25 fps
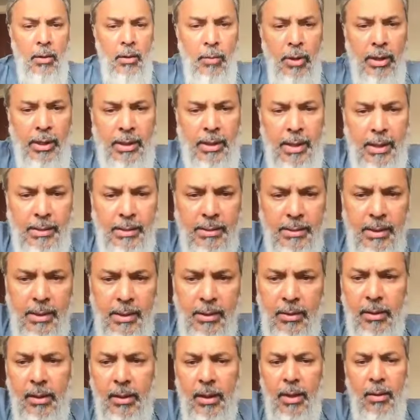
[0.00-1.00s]
Good morning, guys,
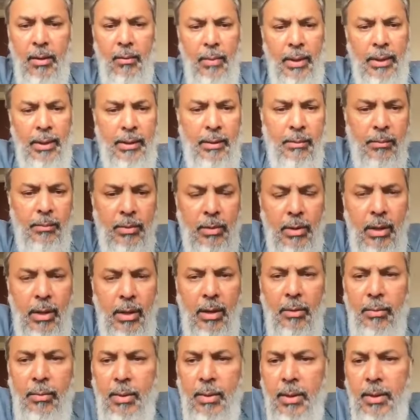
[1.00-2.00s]
and welcome to
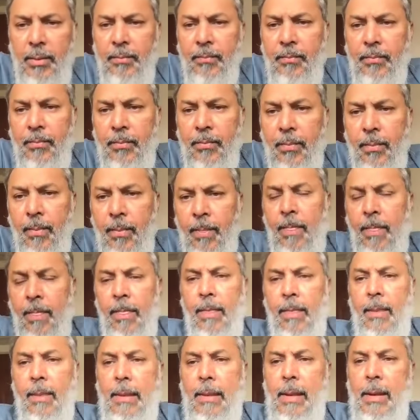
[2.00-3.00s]
our
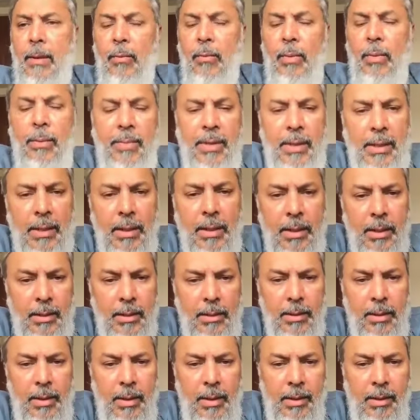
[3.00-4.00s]
webinar.
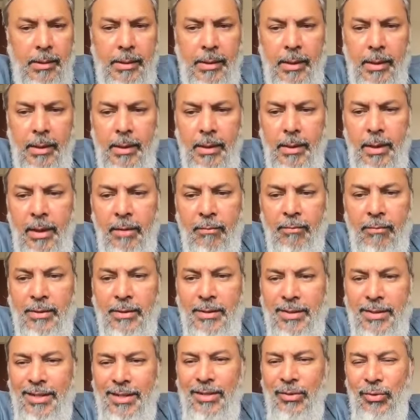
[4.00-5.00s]
I haven't
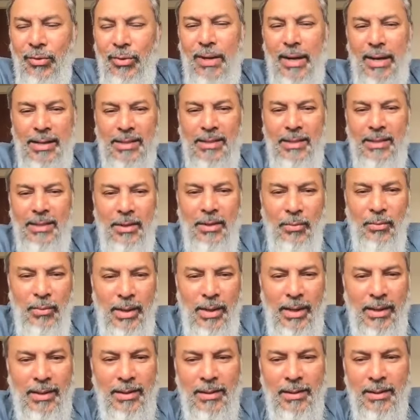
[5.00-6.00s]
seen you guys in a
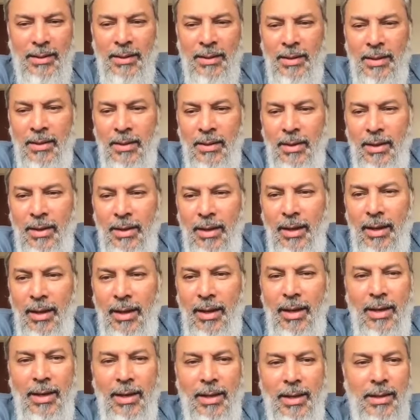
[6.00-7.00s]
while,
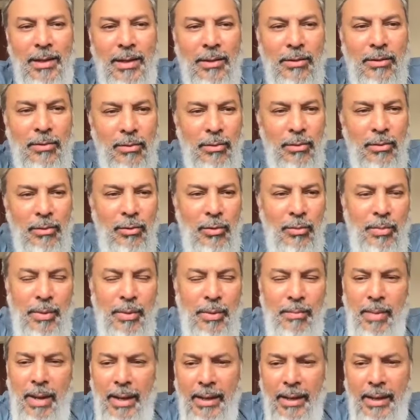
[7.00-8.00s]
and it's good to be
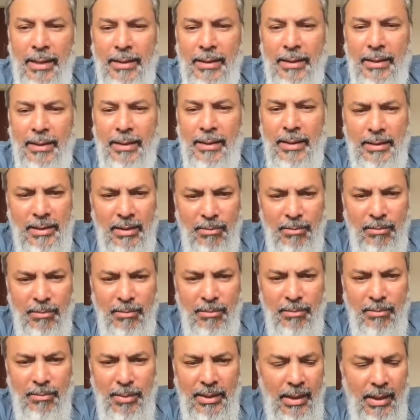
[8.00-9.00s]
back. Things have
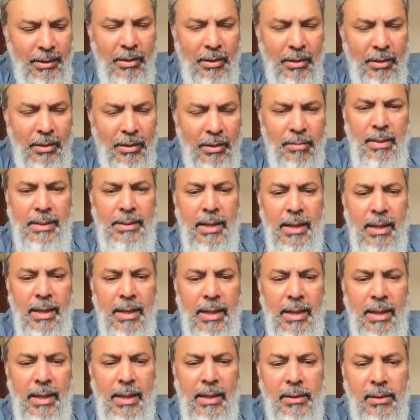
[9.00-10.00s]
been hectic on my
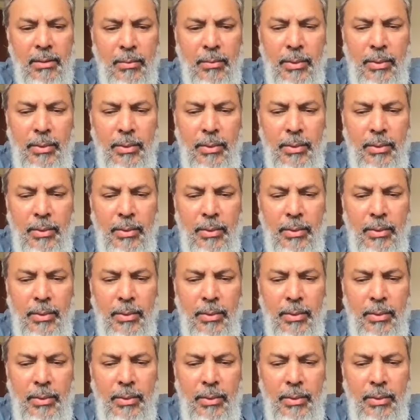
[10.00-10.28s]
side.